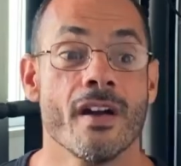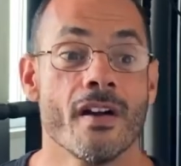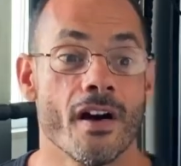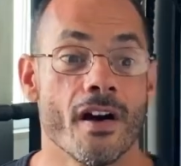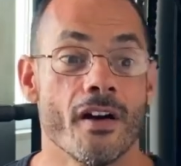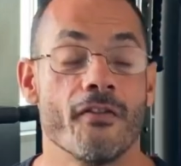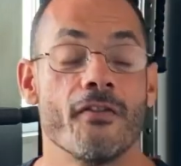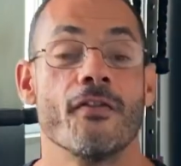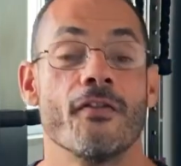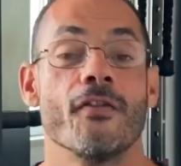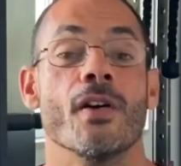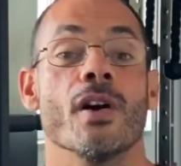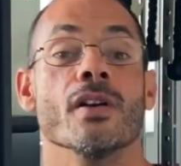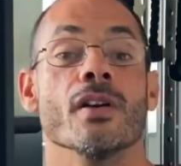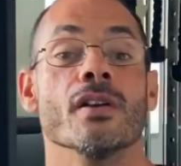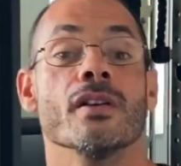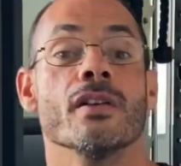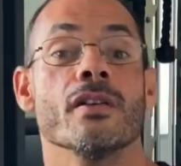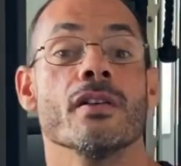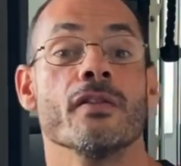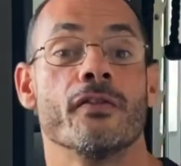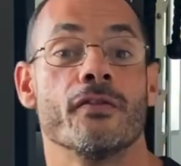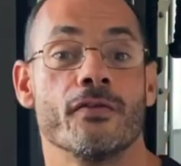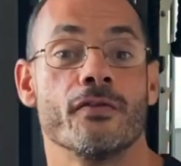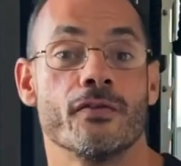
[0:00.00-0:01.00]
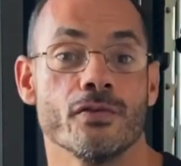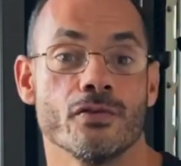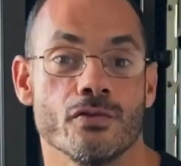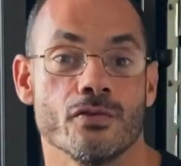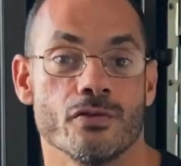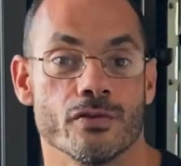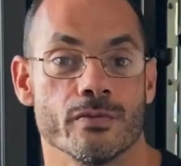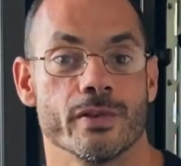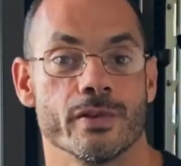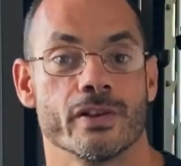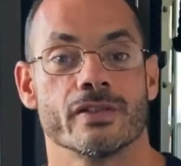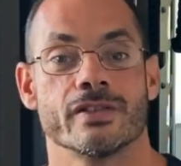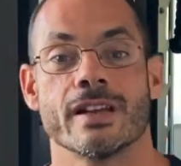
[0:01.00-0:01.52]
a fun
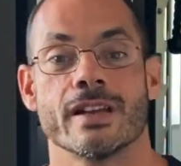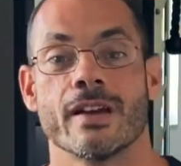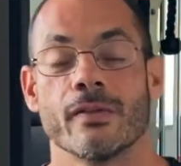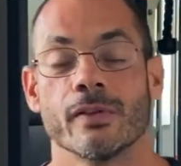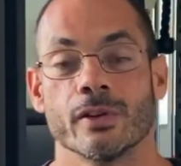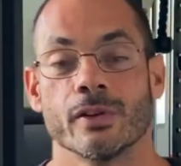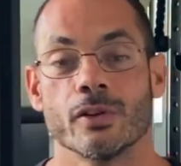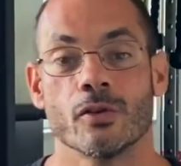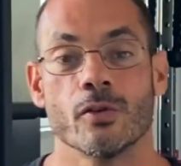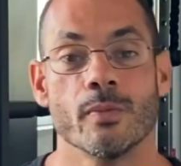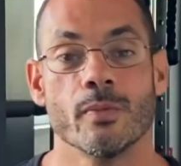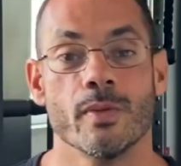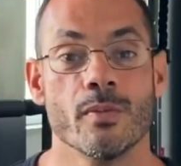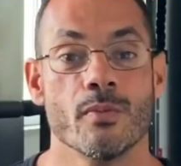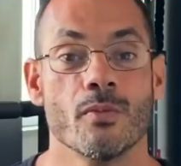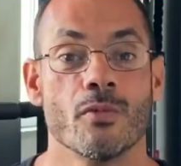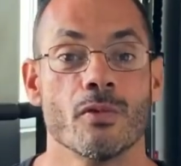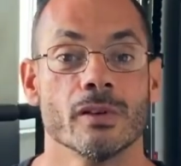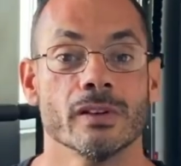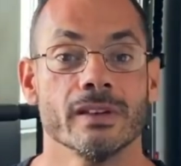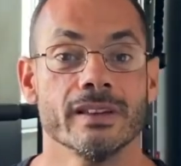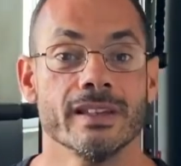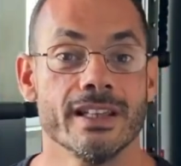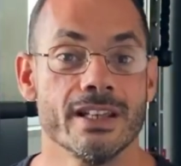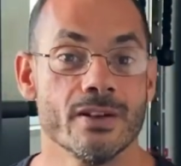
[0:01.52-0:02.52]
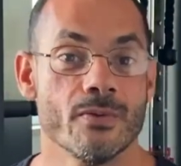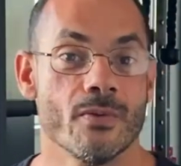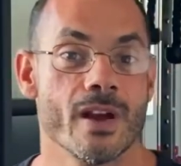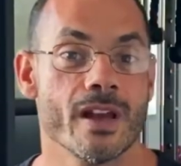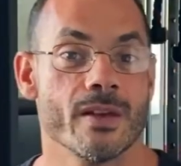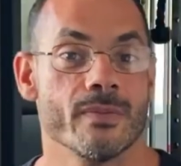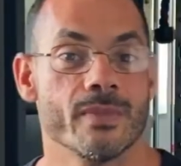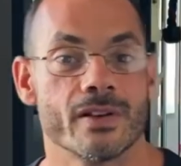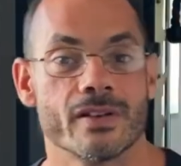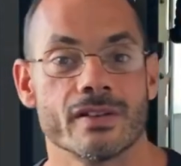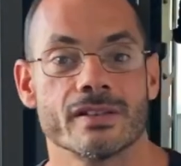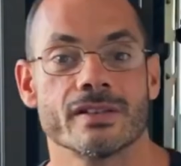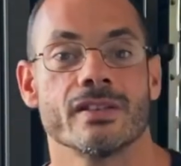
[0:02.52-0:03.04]
food, because you have a little bit more leeway
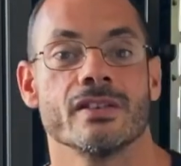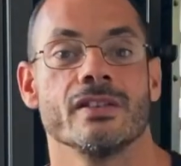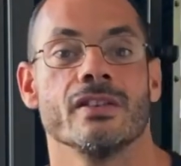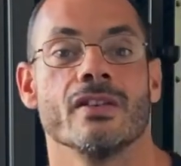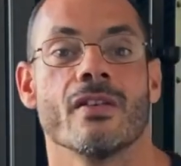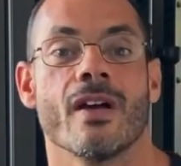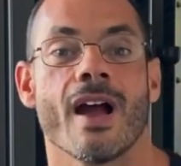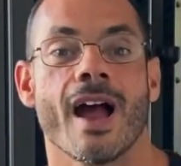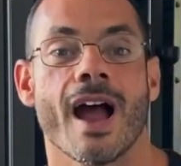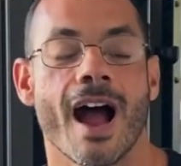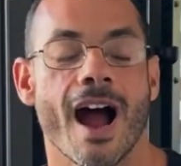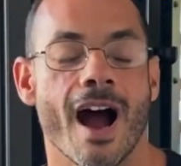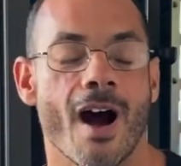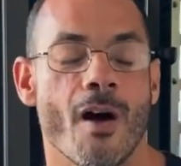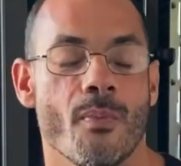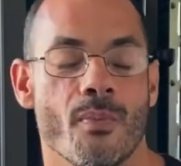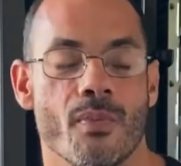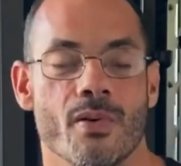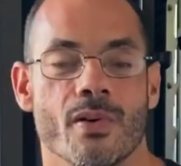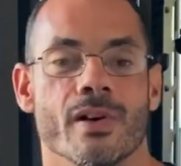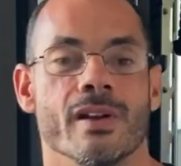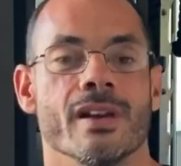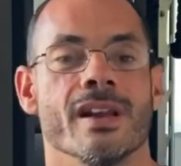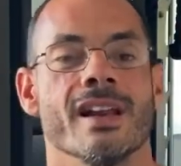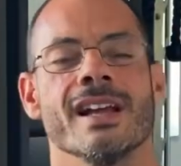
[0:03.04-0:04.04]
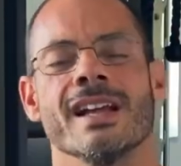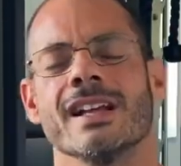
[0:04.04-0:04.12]
because of your output.